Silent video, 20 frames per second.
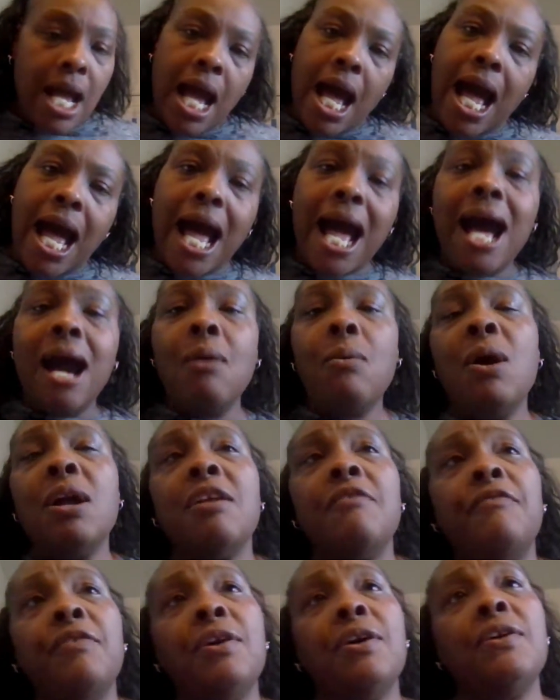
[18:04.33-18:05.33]
I
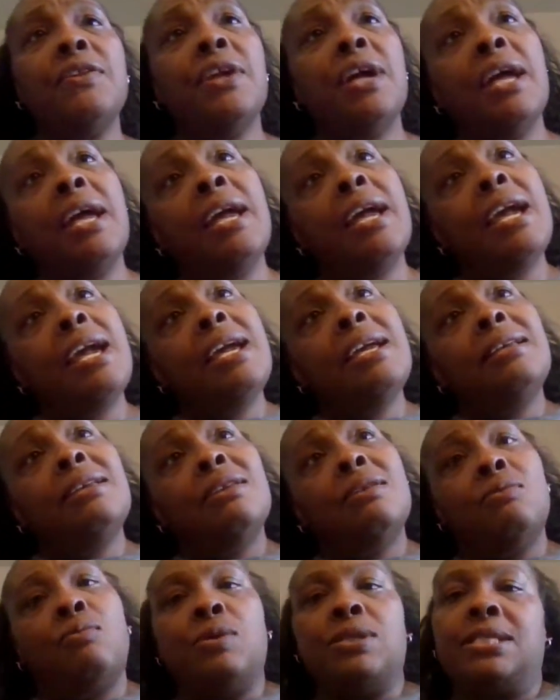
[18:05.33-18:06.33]
Wanna Feel The
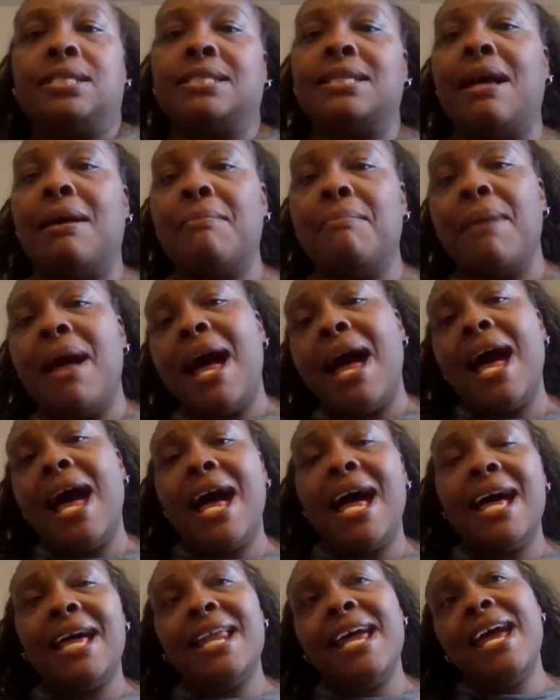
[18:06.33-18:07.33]
Heat With
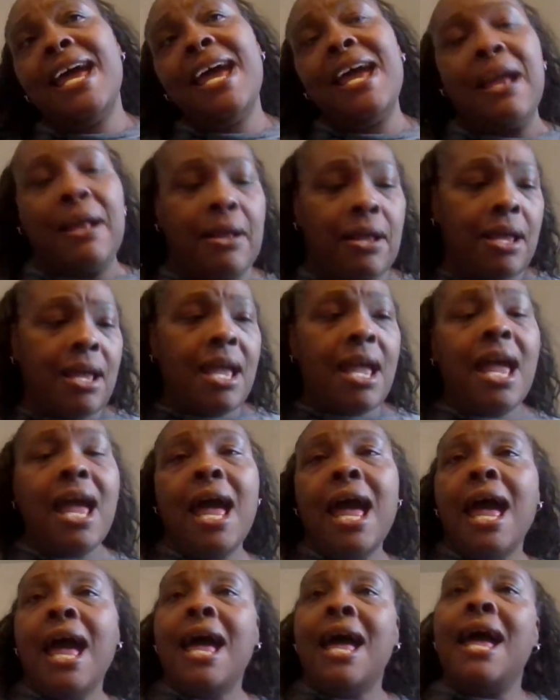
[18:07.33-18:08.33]
Somebody.
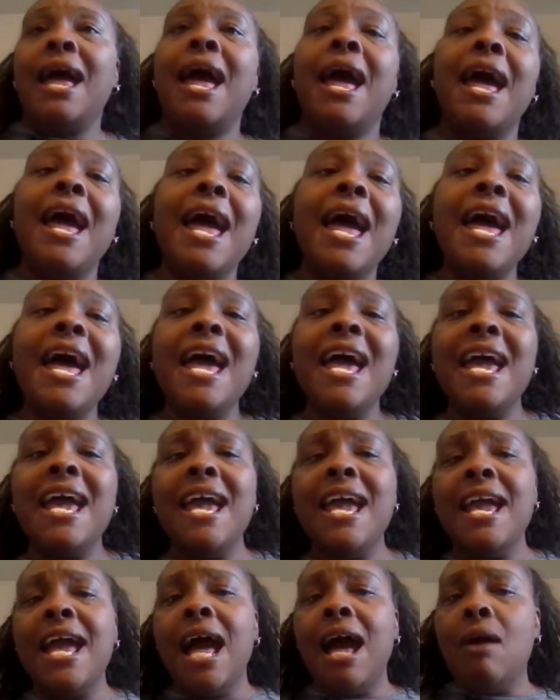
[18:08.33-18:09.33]

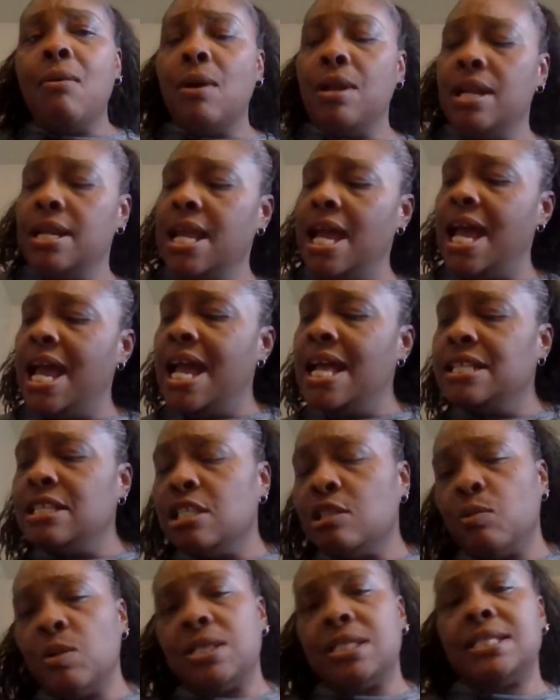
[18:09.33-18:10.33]
Hey, I Wanna
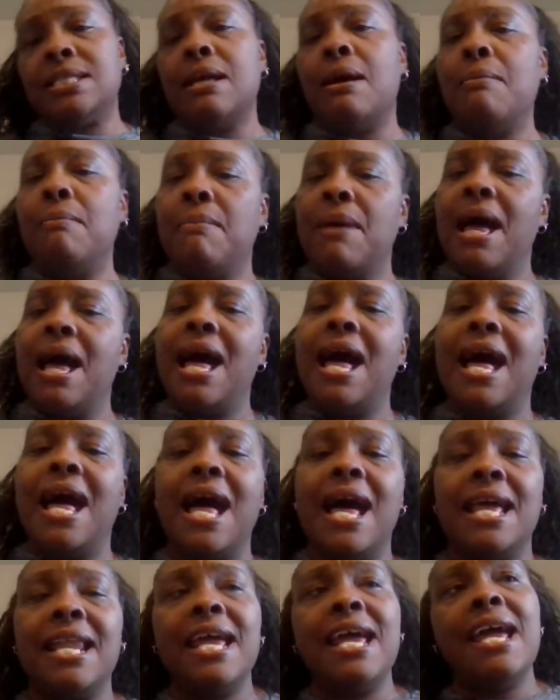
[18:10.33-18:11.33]
Dance With
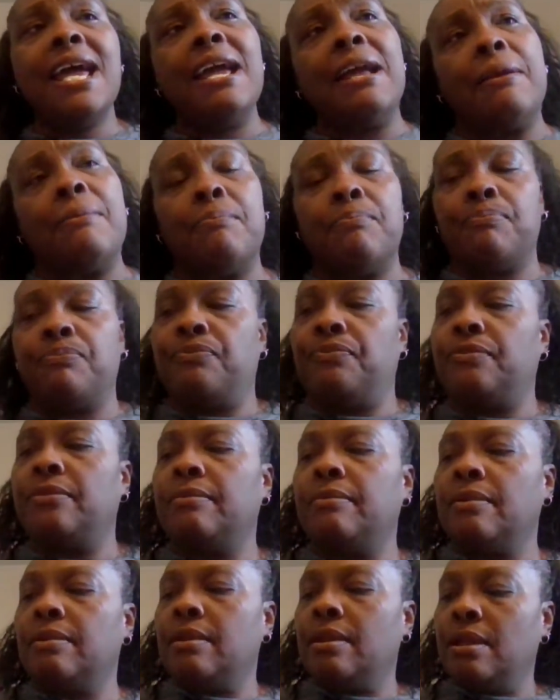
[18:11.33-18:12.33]
Somebody.
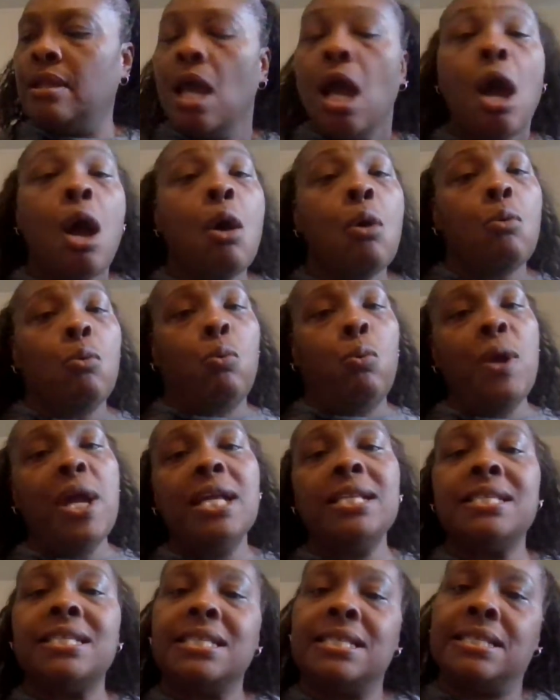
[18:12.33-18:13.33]

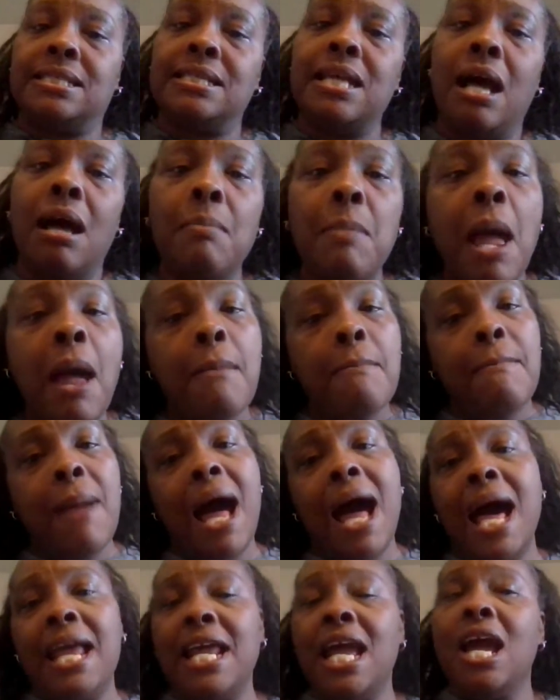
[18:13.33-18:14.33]
With
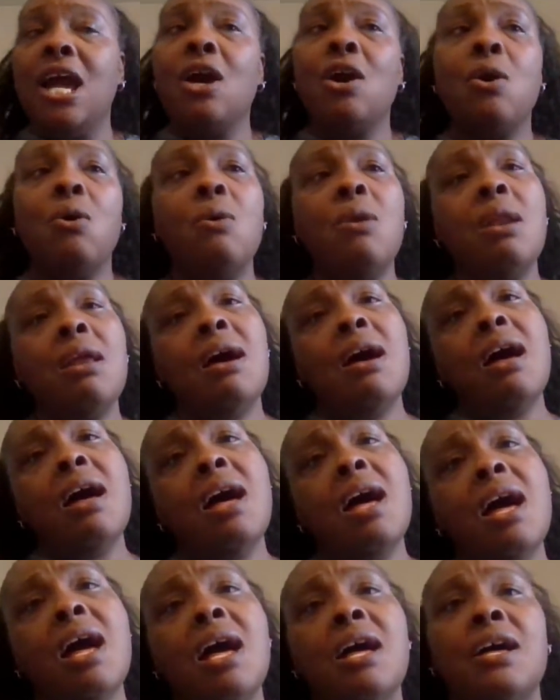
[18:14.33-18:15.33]
somebody who
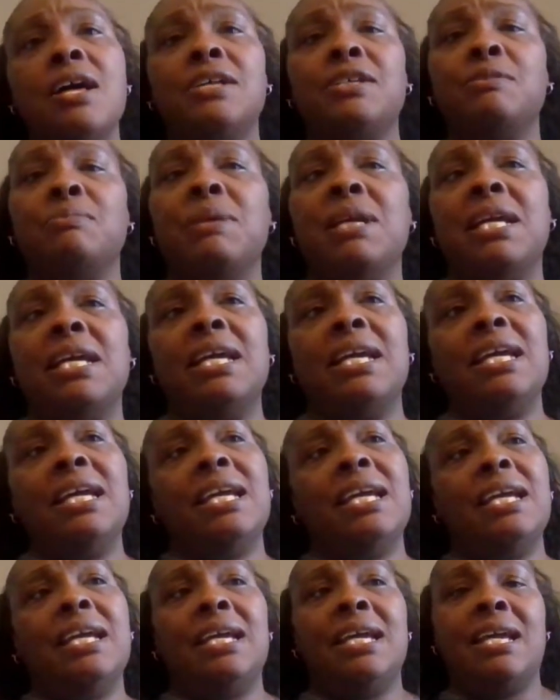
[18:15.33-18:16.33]
loves
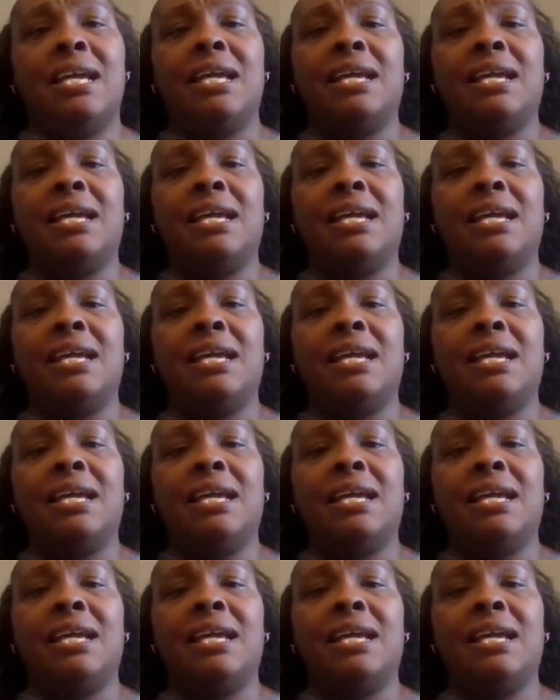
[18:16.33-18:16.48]
me."